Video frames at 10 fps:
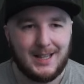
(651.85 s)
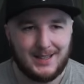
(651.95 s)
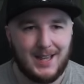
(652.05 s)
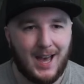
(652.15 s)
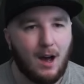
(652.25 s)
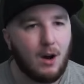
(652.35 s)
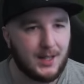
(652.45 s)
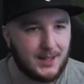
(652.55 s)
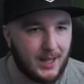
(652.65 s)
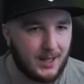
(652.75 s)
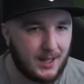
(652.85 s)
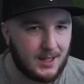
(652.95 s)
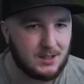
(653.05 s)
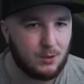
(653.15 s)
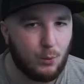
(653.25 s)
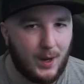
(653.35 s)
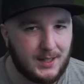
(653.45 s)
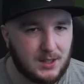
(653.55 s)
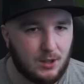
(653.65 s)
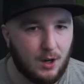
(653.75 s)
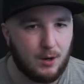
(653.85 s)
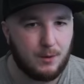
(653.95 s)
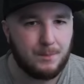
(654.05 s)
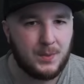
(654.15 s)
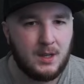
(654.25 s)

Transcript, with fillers: That, I think, is the way to go.